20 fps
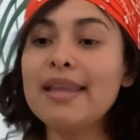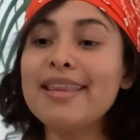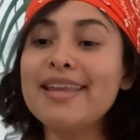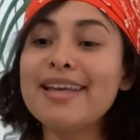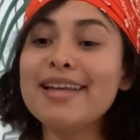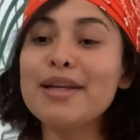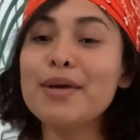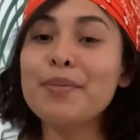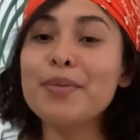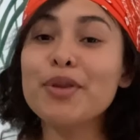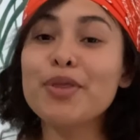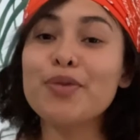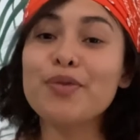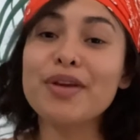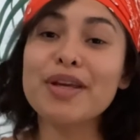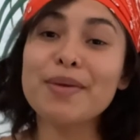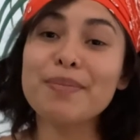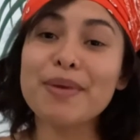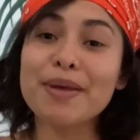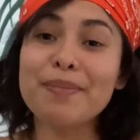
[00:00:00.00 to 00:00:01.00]
Thing number
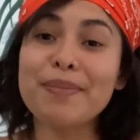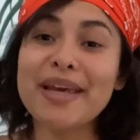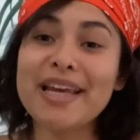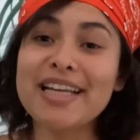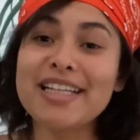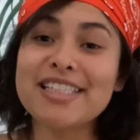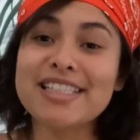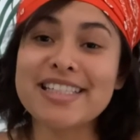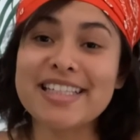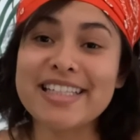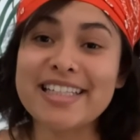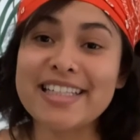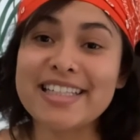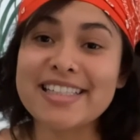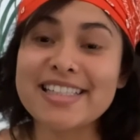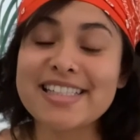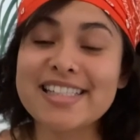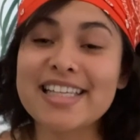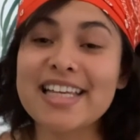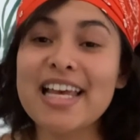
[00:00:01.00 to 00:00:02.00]
three, be
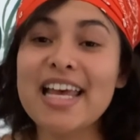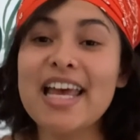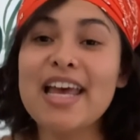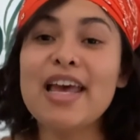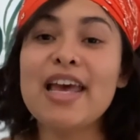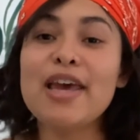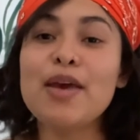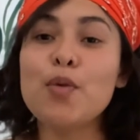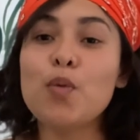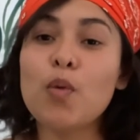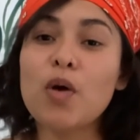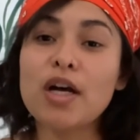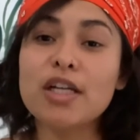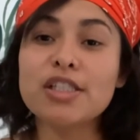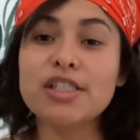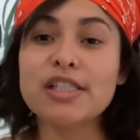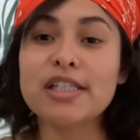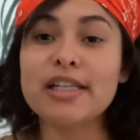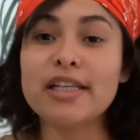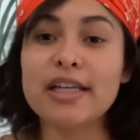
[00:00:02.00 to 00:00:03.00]
patient in
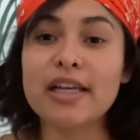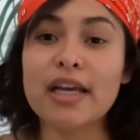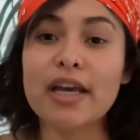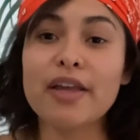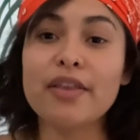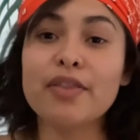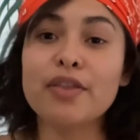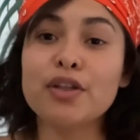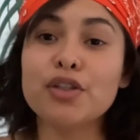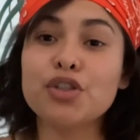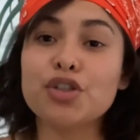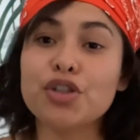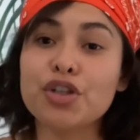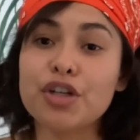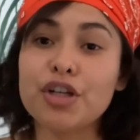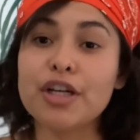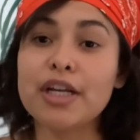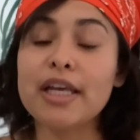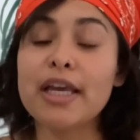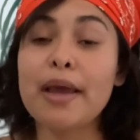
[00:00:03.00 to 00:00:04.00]
watching the
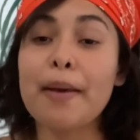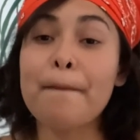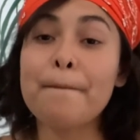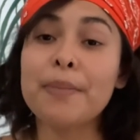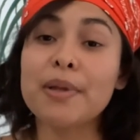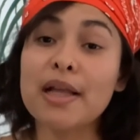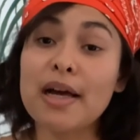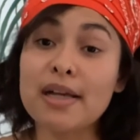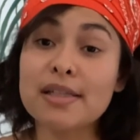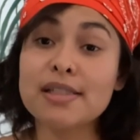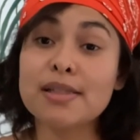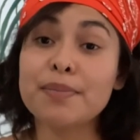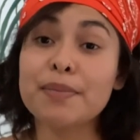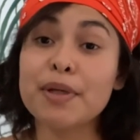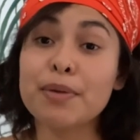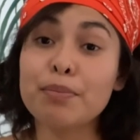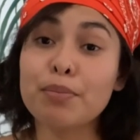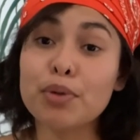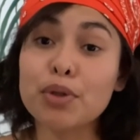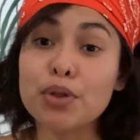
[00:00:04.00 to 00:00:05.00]
journey blossom
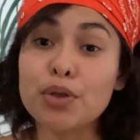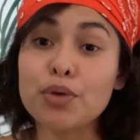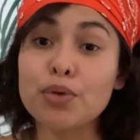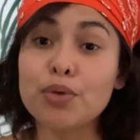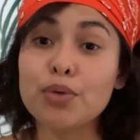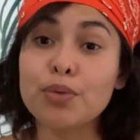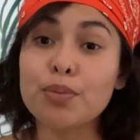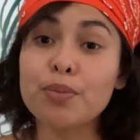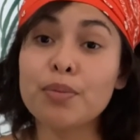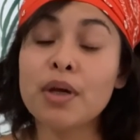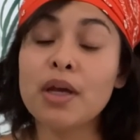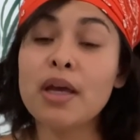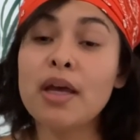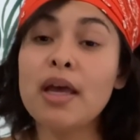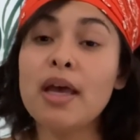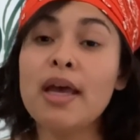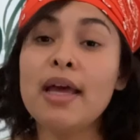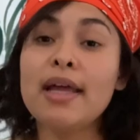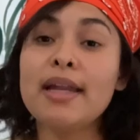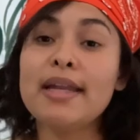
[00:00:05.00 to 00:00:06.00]
and bloom.
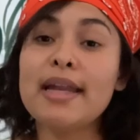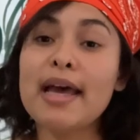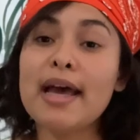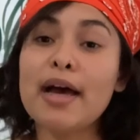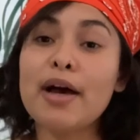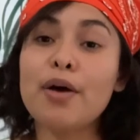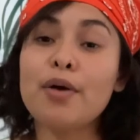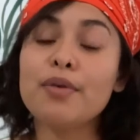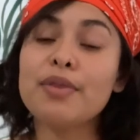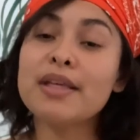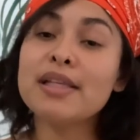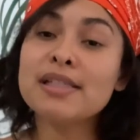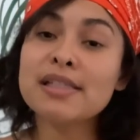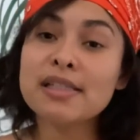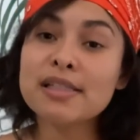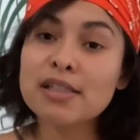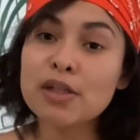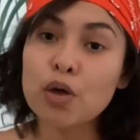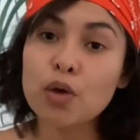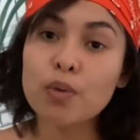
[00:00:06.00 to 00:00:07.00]
Now, this
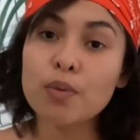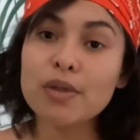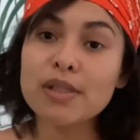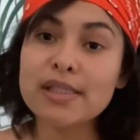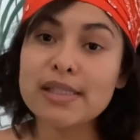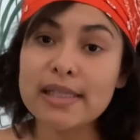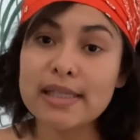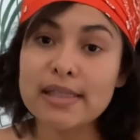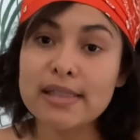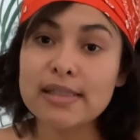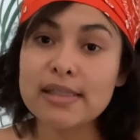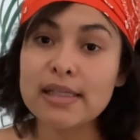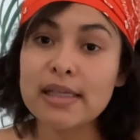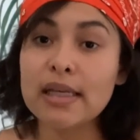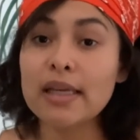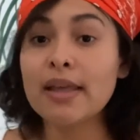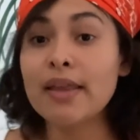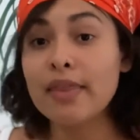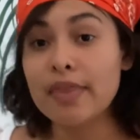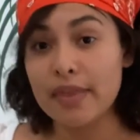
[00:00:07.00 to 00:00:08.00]
isn't always
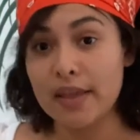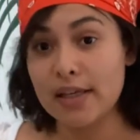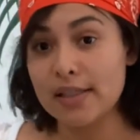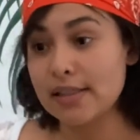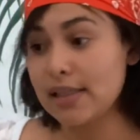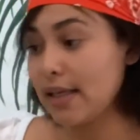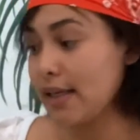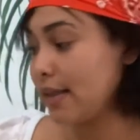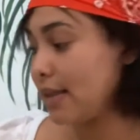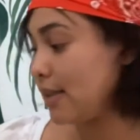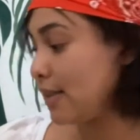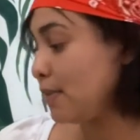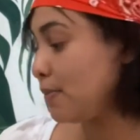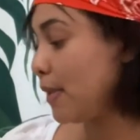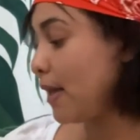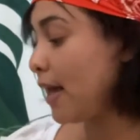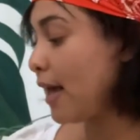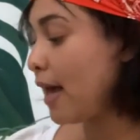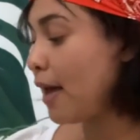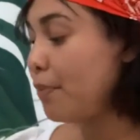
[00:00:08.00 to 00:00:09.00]
easy. Things like this
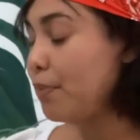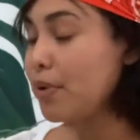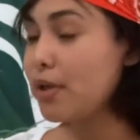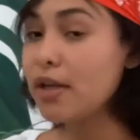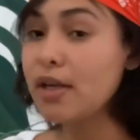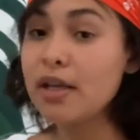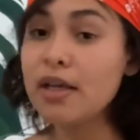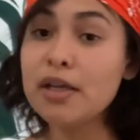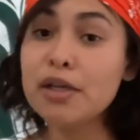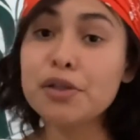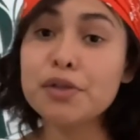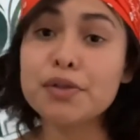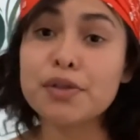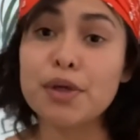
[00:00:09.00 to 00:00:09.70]
may happen.